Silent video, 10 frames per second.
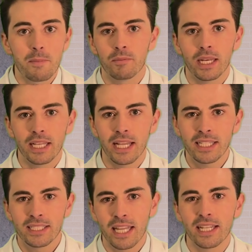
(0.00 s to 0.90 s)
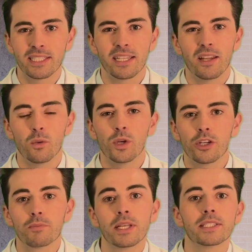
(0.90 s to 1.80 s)
But it gets dentists in a
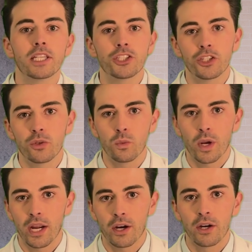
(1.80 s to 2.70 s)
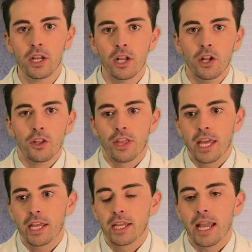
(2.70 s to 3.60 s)
weird position where
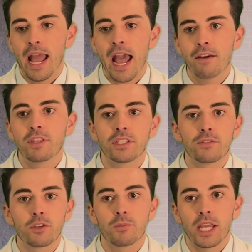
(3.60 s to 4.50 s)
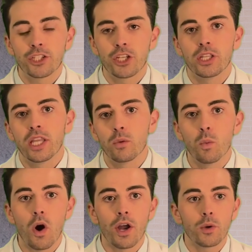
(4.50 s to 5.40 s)
they have this information, they
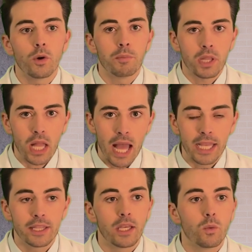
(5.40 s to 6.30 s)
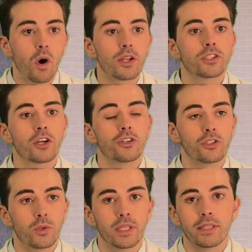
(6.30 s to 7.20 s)
want to apply it, they want to start
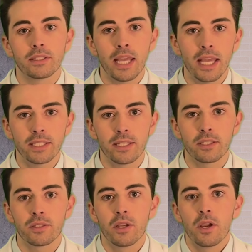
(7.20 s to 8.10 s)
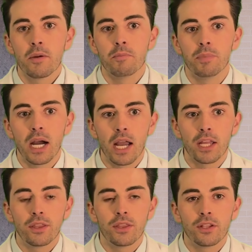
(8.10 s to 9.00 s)
doing these cases,
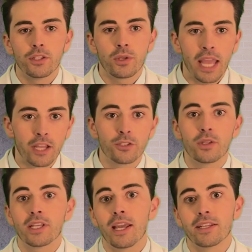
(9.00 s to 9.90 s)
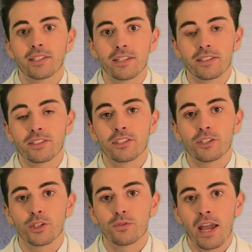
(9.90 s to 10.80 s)
but you can't do the cases until
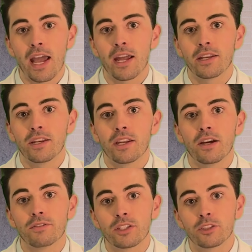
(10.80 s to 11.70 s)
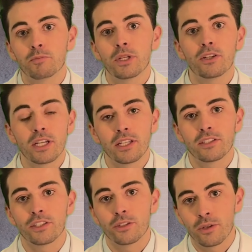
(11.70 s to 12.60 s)
you've had enough
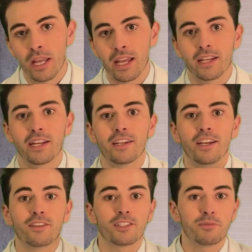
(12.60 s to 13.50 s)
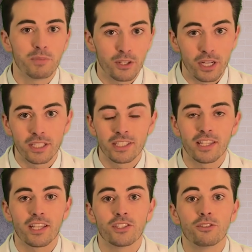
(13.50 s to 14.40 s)
experience, and you can't get enough experience
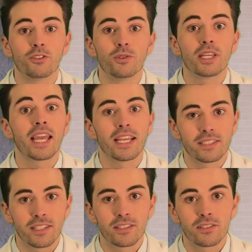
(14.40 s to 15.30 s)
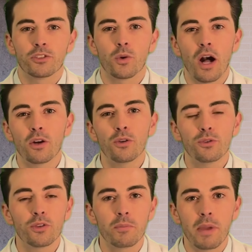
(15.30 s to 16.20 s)
unless you do the cases. So I'll go
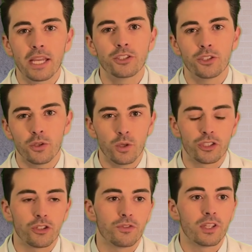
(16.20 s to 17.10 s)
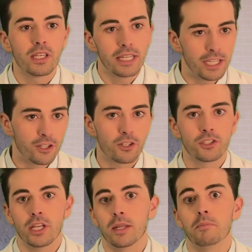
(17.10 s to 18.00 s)
through the main two, which are
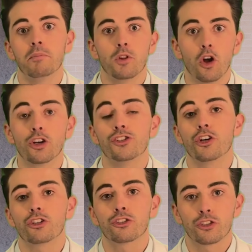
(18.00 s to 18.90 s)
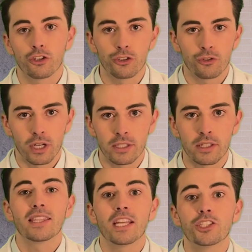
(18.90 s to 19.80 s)
veneers and larger surgeries,
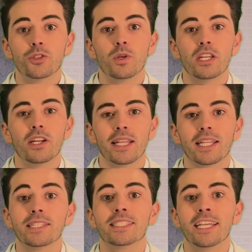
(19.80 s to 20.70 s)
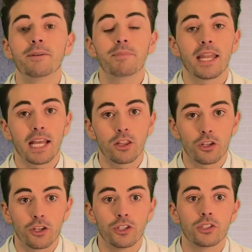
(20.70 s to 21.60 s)
and let you in on a little tip that I
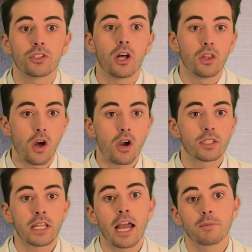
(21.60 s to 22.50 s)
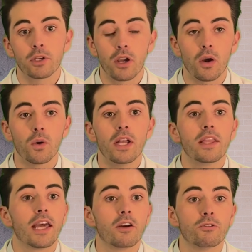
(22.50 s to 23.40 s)
learned a long time ago
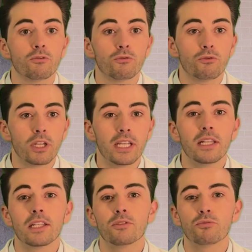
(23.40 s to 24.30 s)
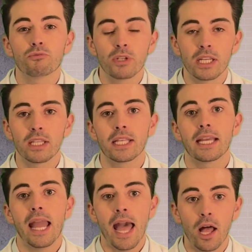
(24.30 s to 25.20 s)
that really
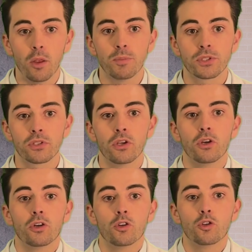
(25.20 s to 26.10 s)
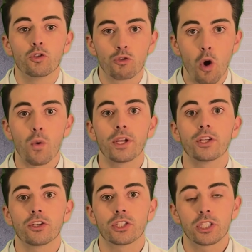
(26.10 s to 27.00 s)
helps growing
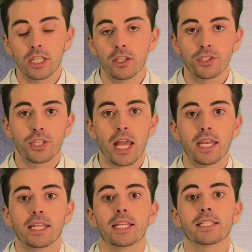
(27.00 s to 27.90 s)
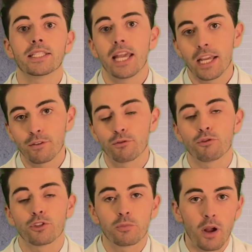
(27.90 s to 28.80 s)
your skill set in a safe,
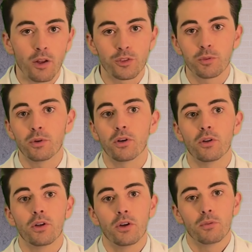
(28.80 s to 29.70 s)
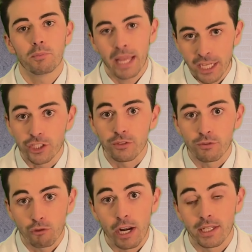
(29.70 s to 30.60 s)
responsible,
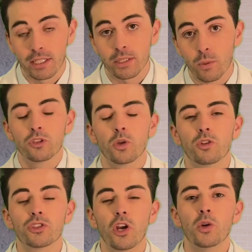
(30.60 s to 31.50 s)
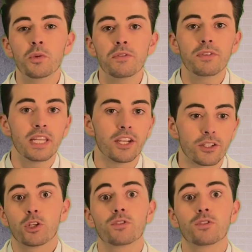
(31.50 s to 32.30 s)
patient-friendly way. So we'll start with veneers.